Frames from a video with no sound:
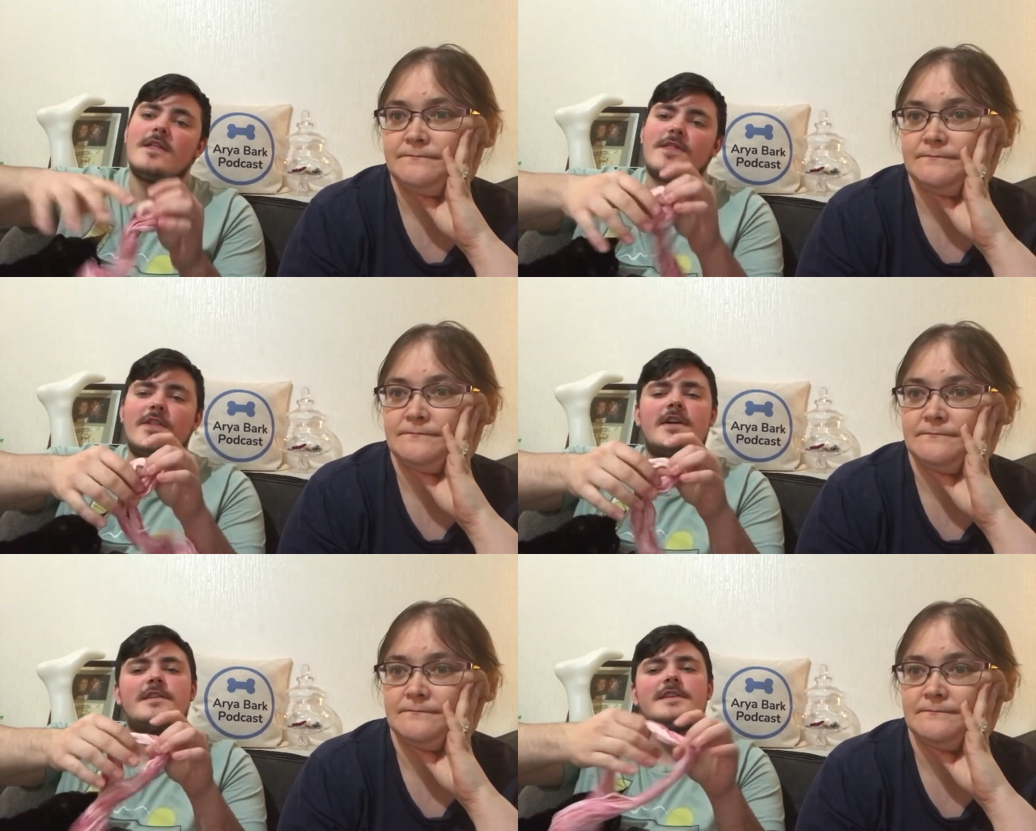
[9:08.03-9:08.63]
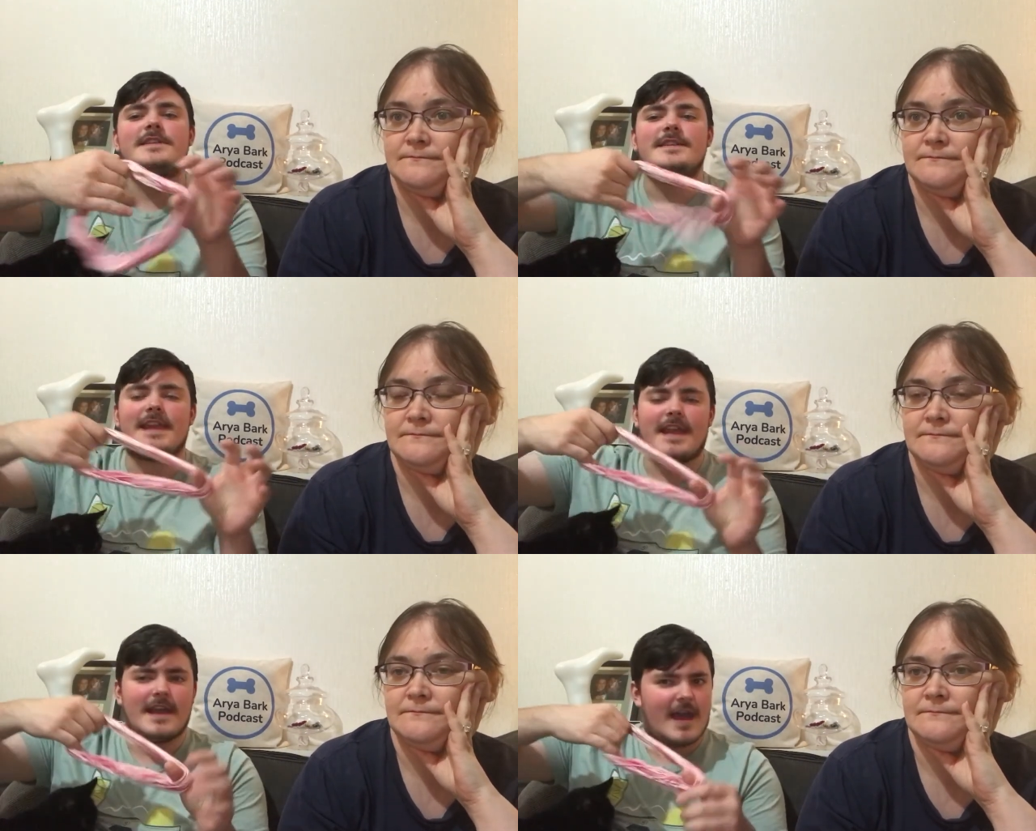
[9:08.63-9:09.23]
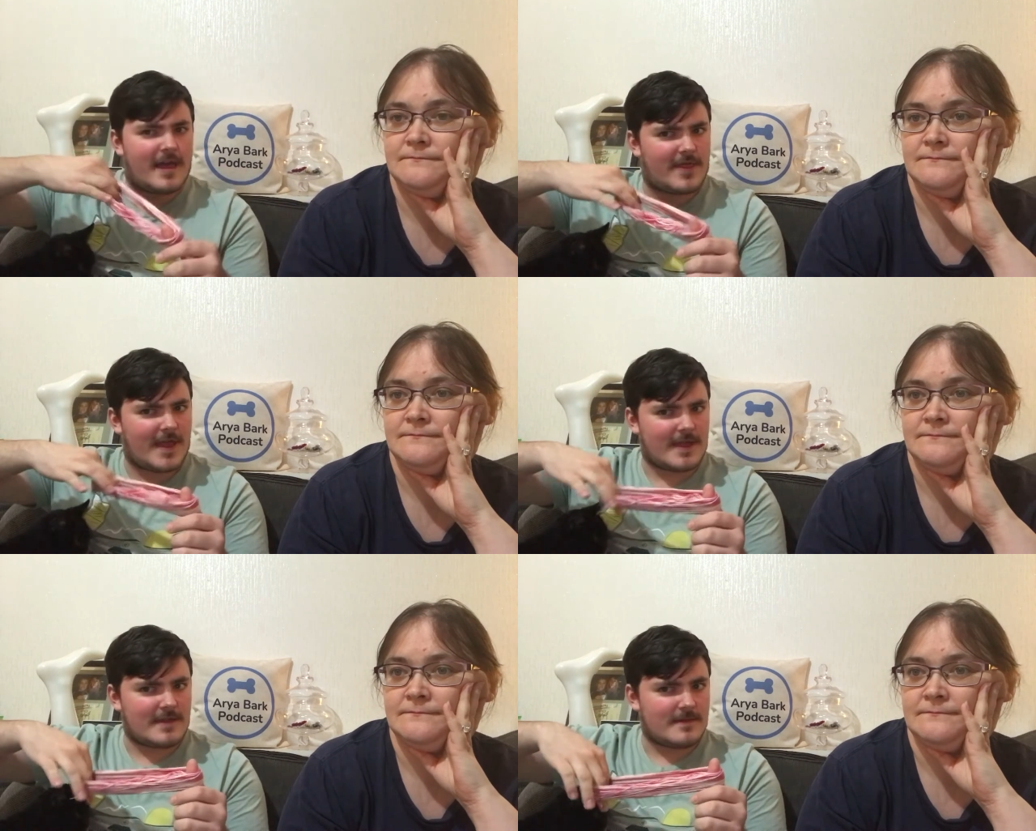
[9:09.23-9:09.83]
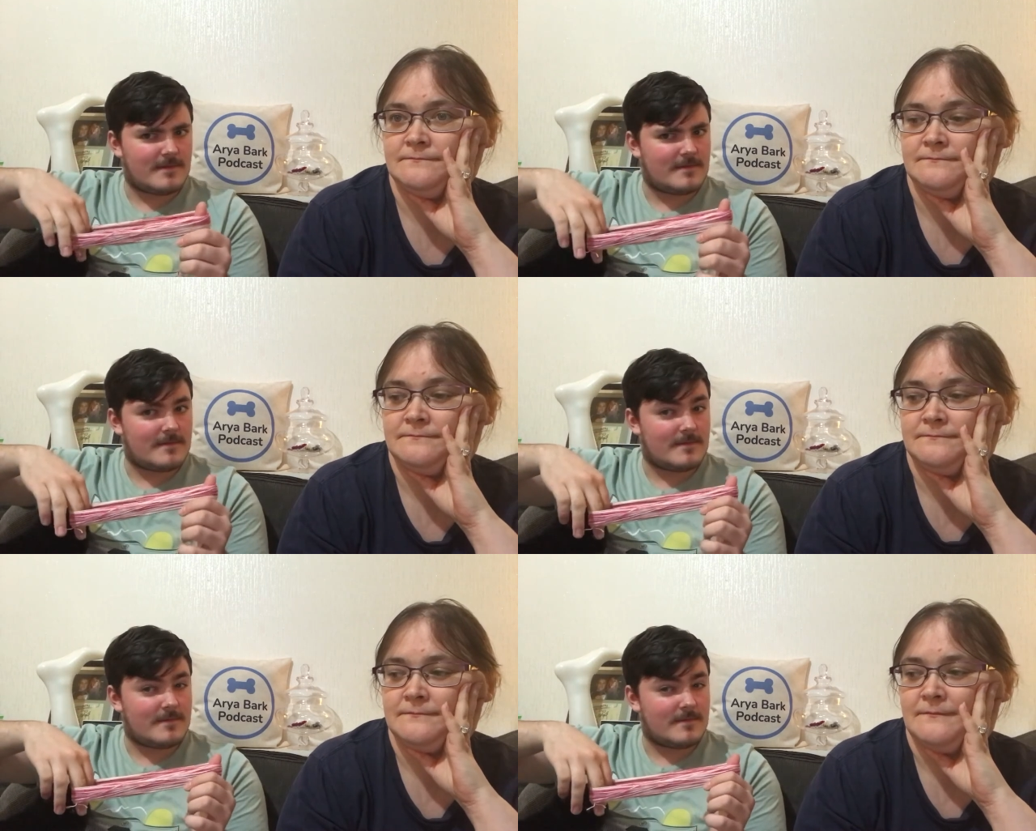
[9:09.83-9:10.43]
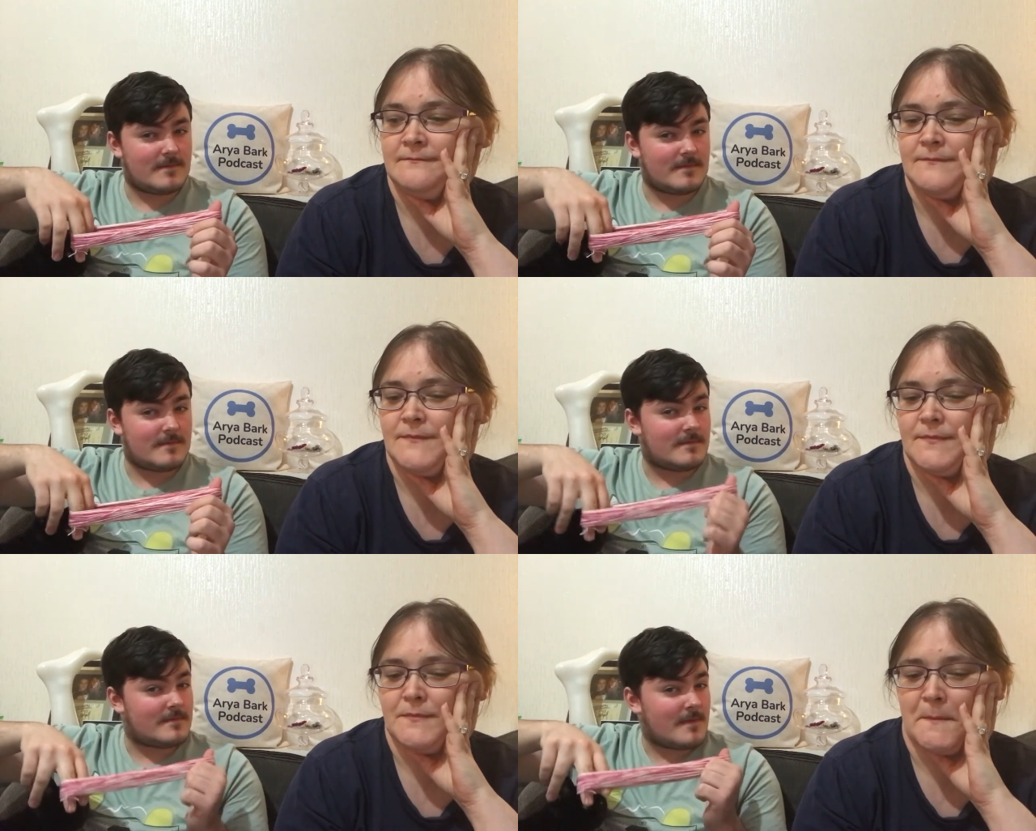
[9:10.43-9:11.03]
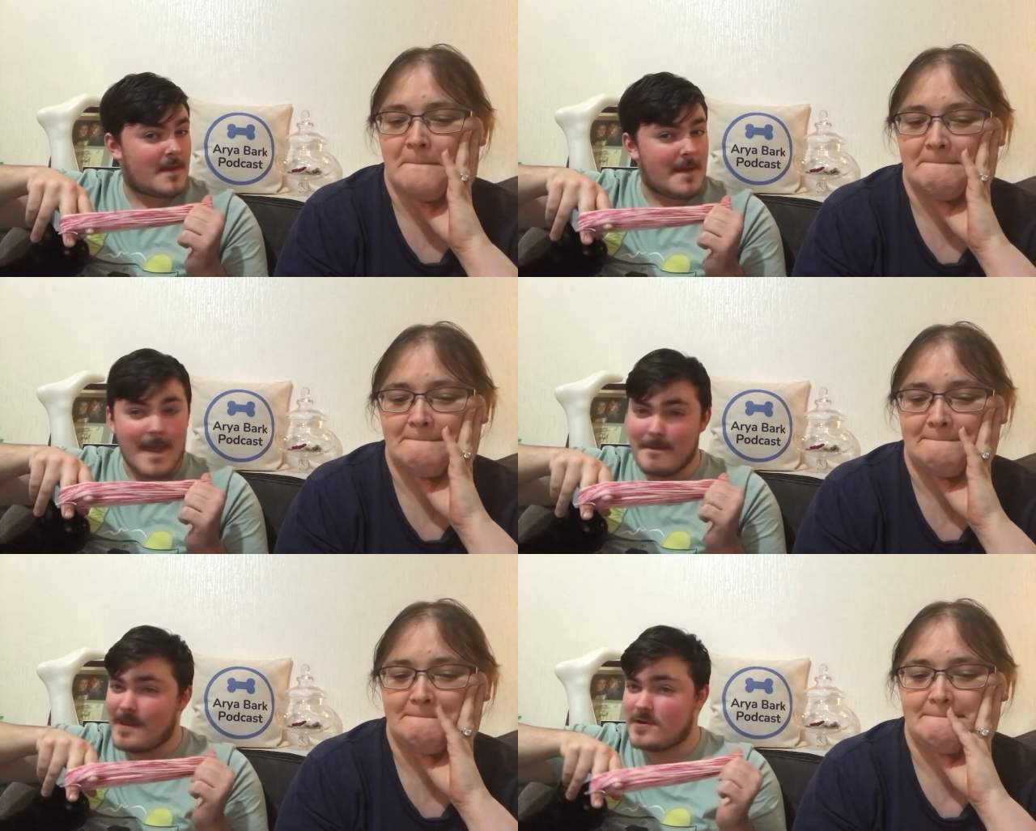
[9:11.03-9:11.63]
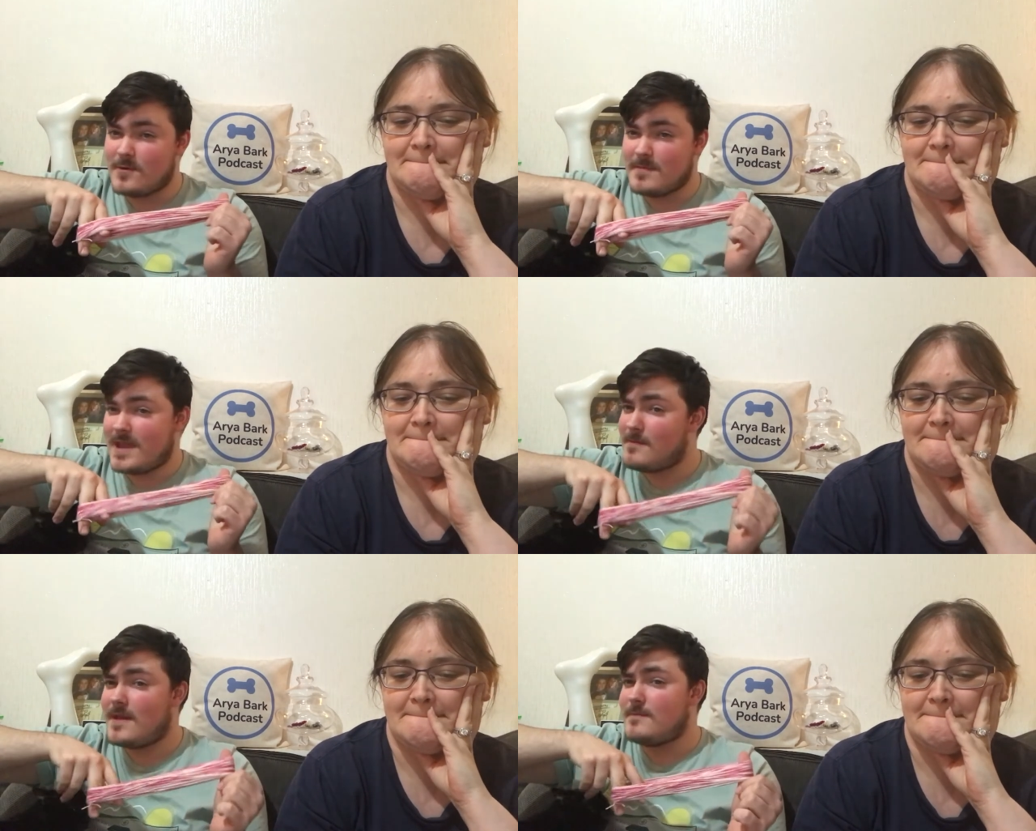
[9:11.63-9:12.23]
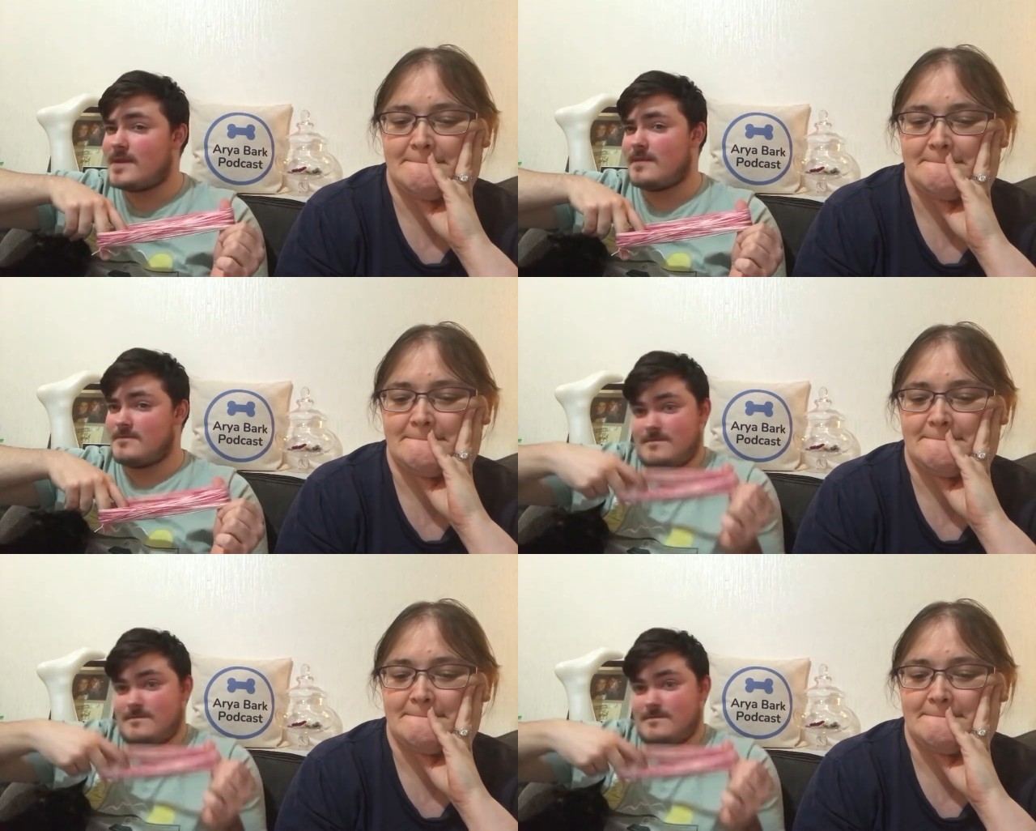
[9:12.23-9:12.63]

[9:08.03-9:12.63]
Speaker 1: third day, I think. It may not be, it might be.